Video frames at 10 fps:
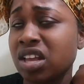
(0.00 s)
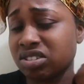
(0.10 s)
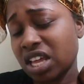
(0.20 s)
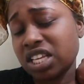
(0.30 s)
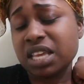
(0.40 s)

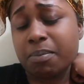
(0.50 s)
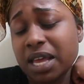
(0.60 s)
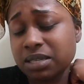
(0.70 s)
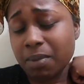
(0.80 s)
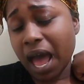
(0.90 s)
send it to
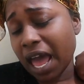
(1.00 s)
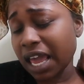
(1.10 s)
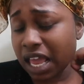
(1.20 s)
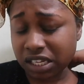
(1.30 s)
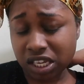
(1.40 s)
Best
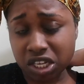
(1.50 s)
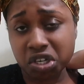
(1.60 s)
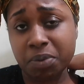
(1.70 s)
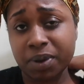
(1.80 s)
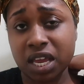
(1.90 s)
Buy and then
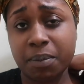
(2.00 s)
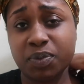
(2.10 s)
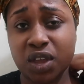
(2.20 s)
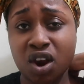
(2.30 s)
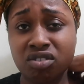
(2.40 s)
you can pick it
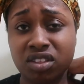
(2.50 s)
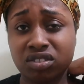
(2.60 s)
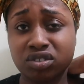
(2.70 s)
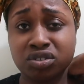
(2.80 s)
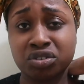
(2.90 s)
up there and
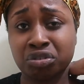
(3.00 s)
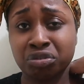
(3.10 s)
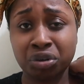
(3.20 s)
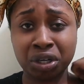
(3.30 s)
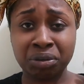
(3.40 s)
then there's
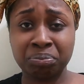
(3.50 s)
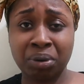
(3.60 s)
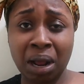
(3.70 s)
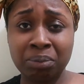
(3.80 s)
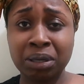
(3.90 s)
no
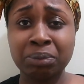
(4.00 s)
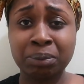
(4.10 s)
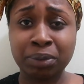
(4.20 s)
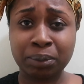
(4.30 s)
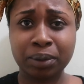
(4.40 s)
problem
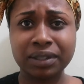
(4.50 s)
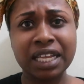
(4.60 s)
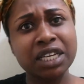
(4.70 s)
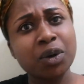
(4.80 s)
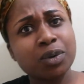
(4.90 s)
and blah blah. And
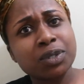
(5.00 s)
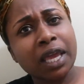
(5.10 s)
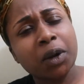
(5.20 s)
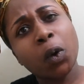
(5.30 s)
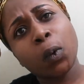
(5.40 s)
then he goes
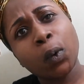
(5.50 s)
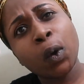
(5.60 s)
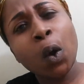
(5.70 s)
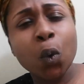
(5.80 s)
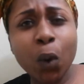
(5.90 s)
again, oh,
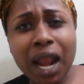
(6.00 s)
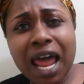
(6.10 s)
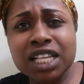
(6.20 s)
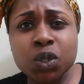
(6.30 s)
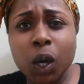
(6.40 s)
one
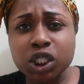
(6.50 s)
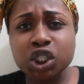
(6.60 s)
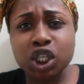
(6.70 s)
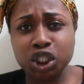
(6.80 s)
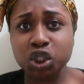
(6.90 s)
last
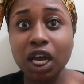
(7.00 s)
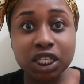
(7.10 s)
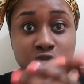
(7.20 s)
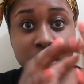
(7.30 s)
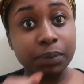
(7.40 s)
question. Try
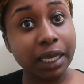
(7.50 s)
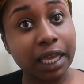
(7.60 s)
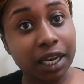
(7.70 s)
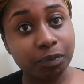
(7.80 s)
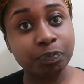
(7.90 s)
to trick me
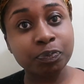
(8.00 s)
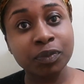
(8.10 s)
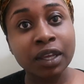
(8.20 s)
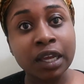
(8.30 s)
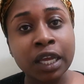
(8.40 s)
again.
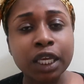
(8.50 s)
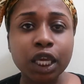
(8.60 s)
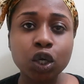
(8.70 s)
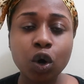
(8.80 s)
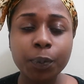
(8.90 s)

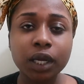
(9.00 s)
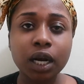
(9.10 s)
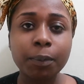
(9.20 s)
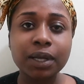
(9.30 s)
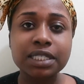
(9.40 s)
Can you go pick
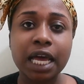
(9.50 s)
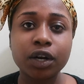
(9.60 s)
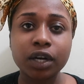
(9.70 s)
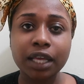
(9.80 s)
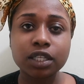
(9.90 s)
it up on
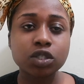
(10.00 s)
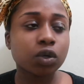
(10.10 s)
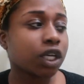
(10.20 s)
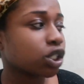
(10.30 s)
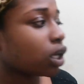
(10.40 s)
Saturday at this
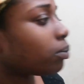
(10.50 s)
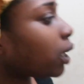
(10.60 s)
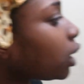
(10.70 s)
location? I'm